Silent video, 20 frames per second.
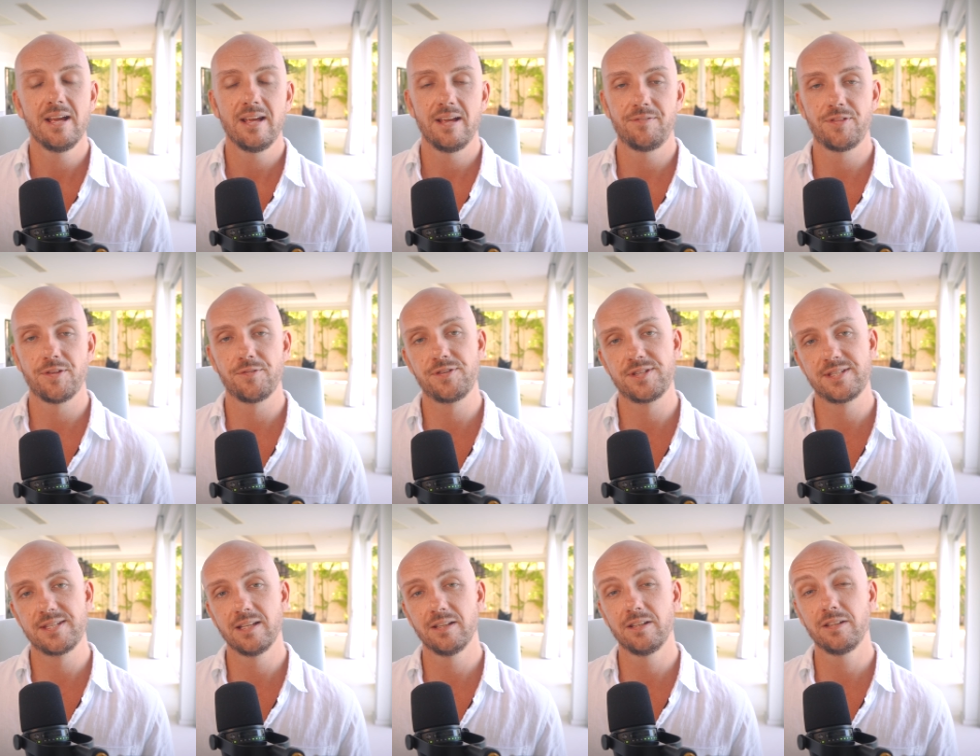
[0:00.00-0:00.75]
If the
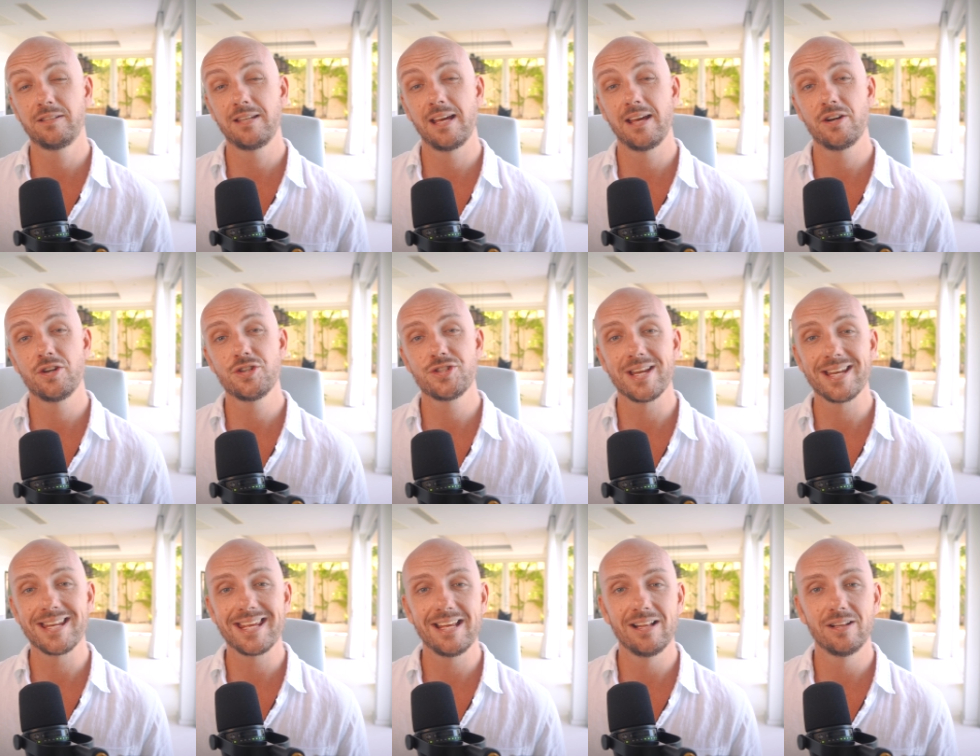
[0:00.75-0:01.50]
facilitators
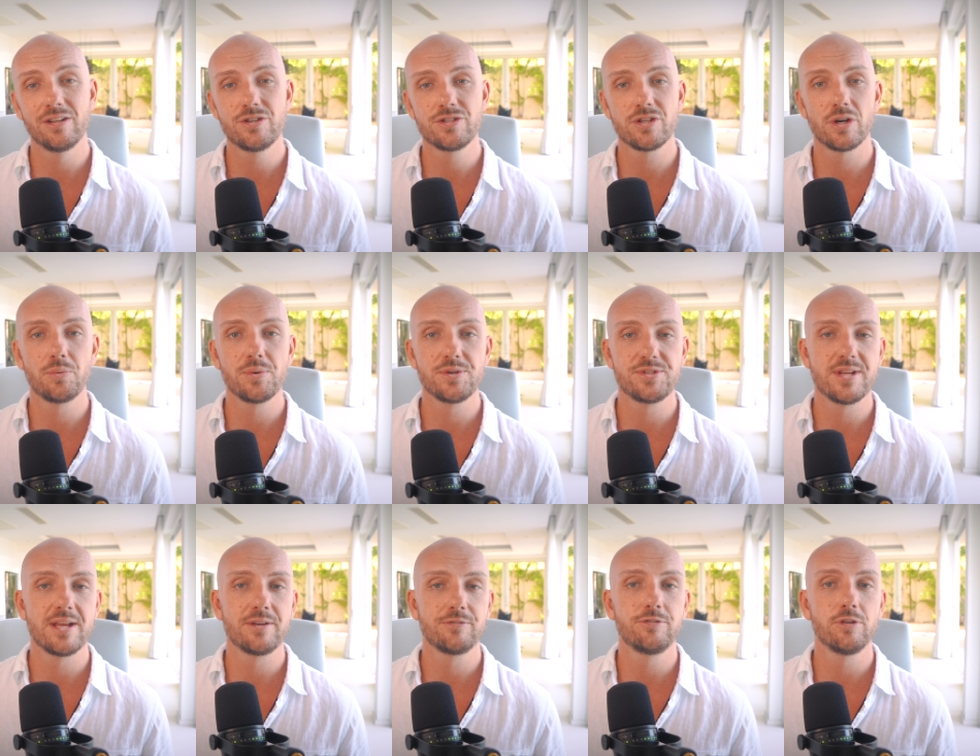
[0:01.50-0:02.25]
and healers are
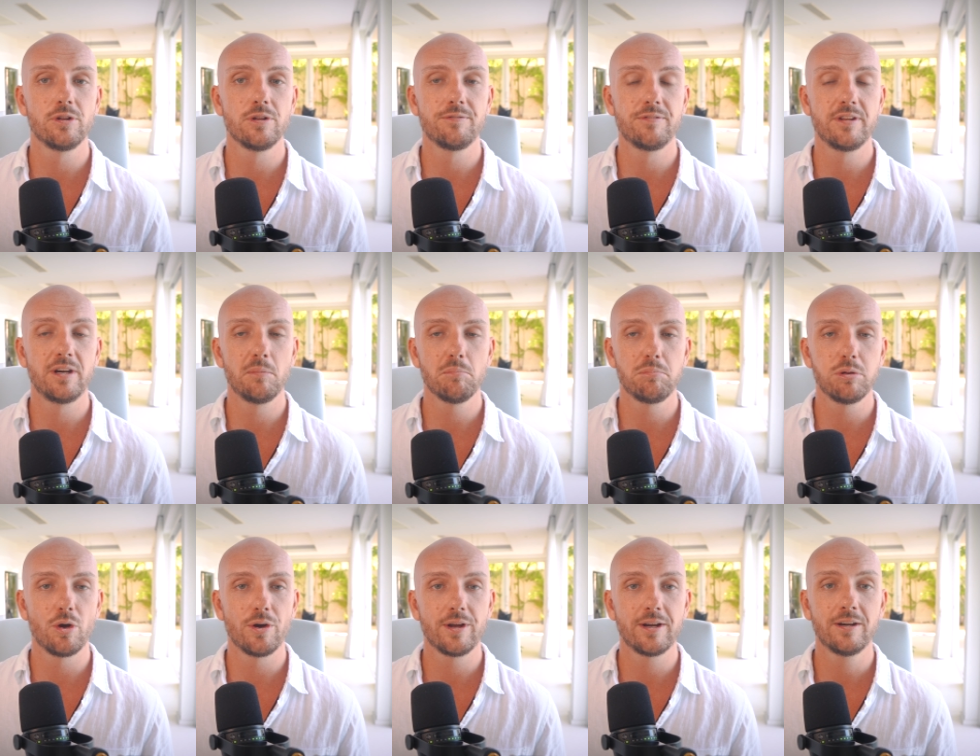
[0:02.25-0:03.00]
resentful of their
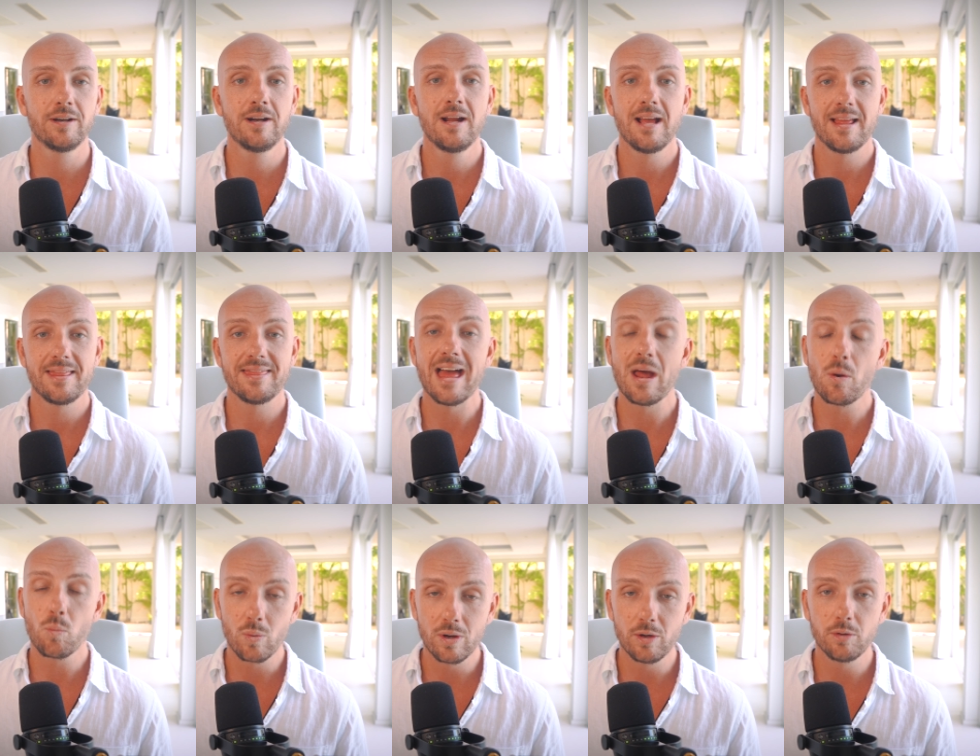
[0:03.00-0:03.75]
employer,
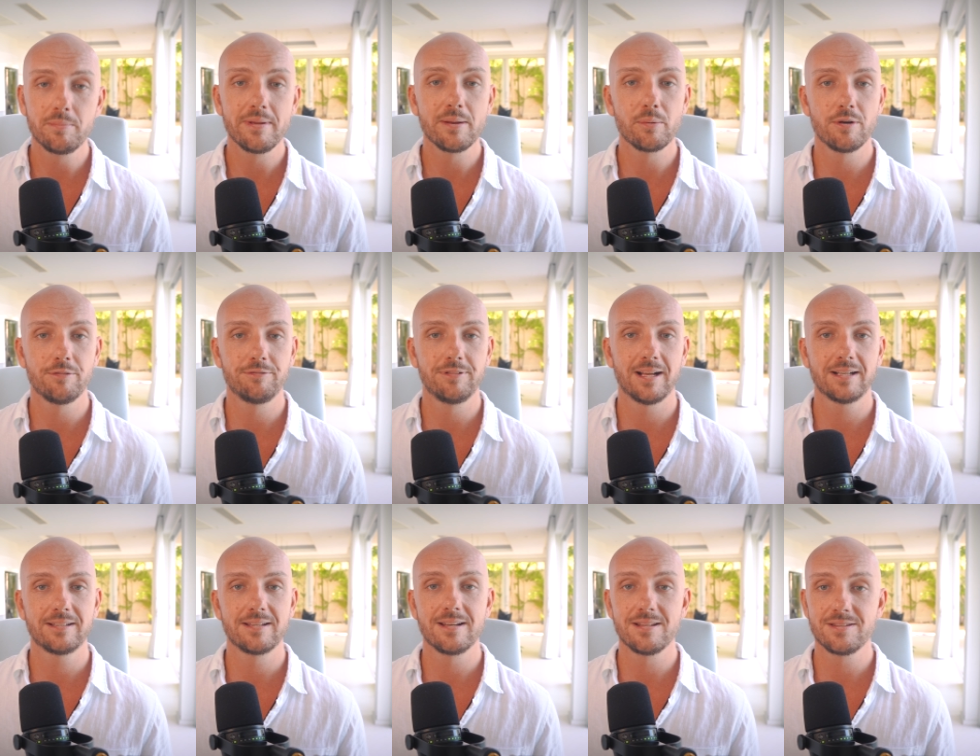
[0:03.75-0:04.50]
that will be
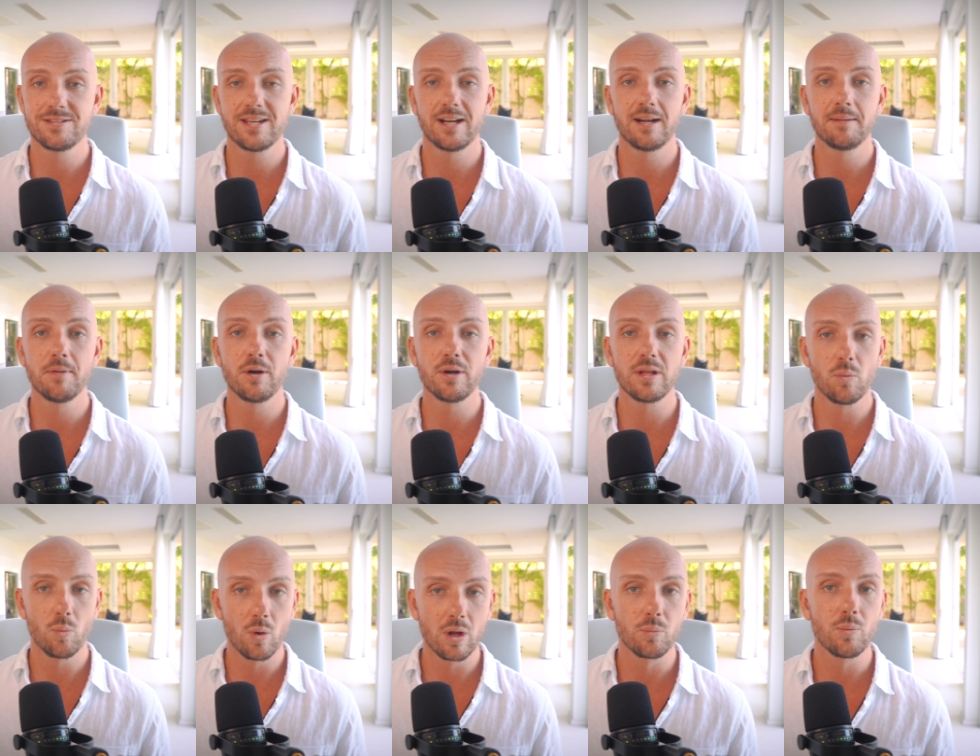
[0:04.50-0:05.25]
reflected in
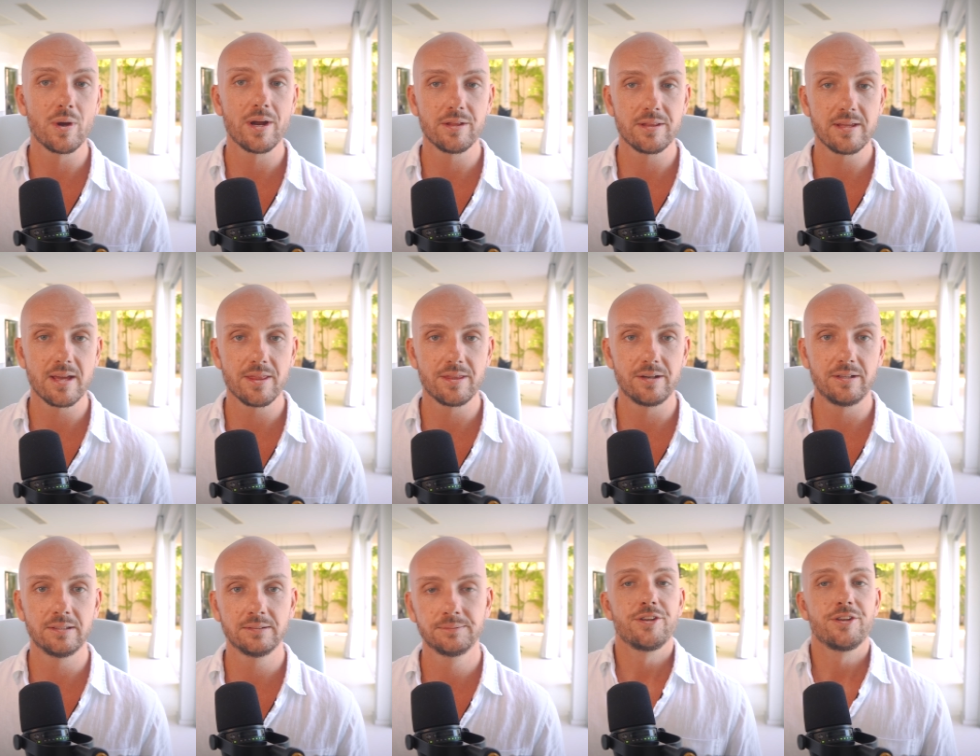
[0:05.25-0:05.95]
ceremony one way or the other.